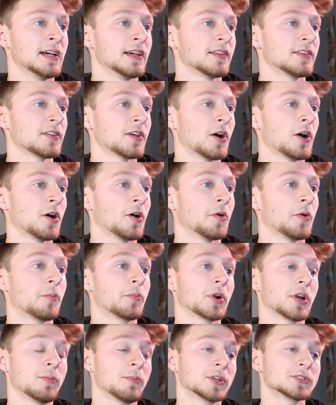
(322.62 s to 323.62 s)
So
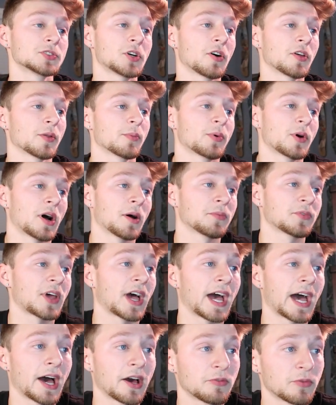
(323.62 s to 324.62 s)
pretty much all the problems
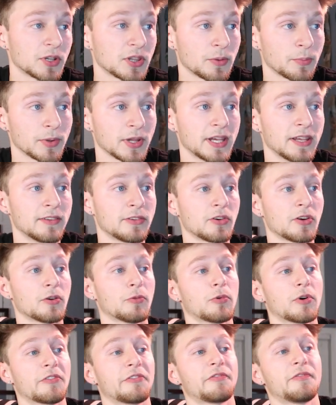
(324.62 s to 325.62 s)
I had with the Blazer
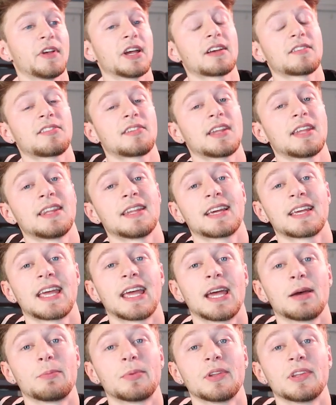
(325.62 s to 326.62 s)
were fixed in the
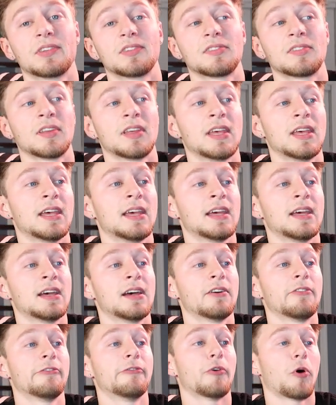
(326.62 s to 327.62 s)
Campus
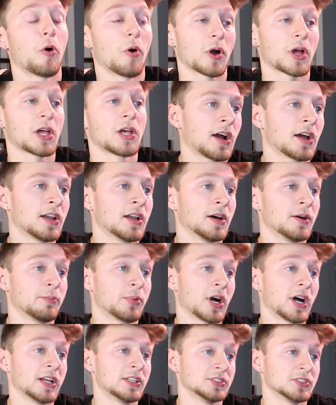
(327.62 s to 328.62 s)
Volt. I'm gonna
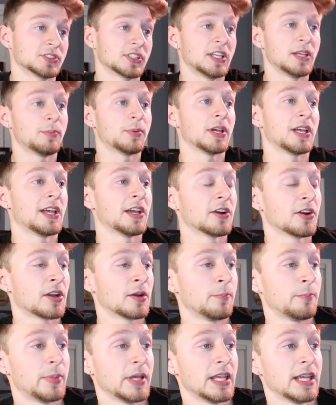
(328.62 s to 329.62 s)
probably just keep it here
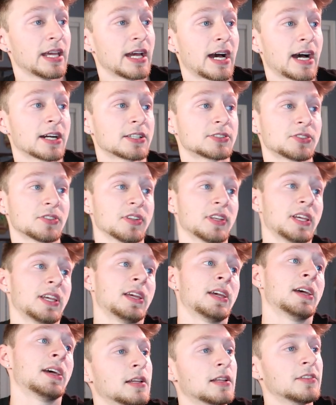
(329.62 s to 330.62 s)
in B
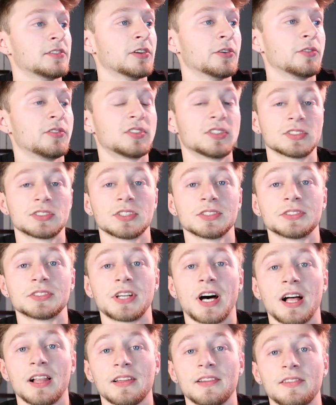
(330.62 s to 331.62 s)
actually, because it was just a
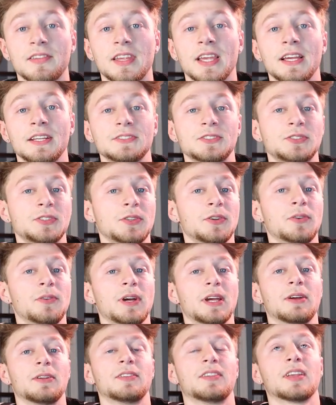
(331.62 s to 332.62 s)
solid skate shoe.
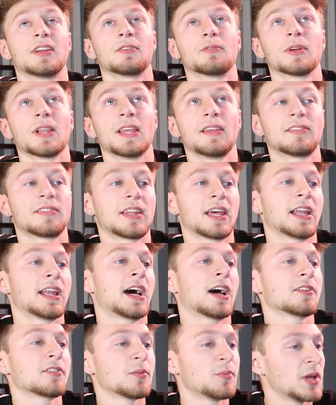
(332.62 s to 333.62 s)
It didn't really stand
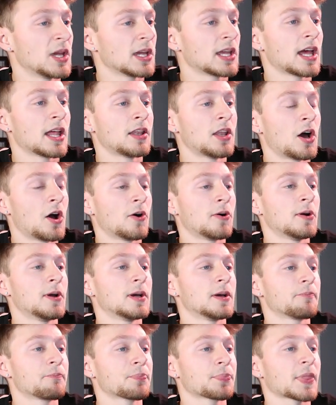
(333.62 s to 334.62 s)
out to me again though.
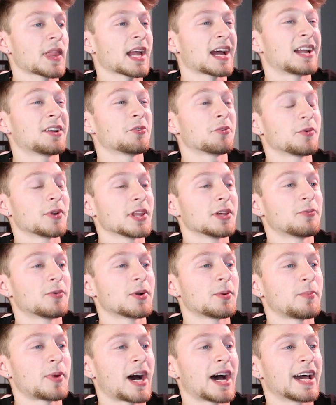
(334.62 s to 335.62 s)
I don't really
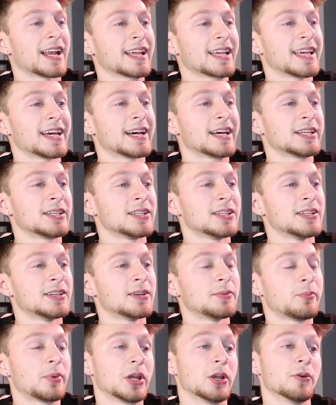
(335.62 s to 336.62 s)
want to buy it again,
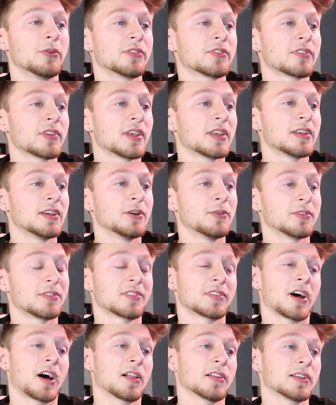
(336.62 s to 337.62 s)
but it was
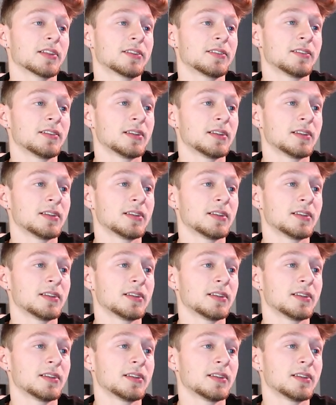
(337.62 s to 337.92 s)
solid.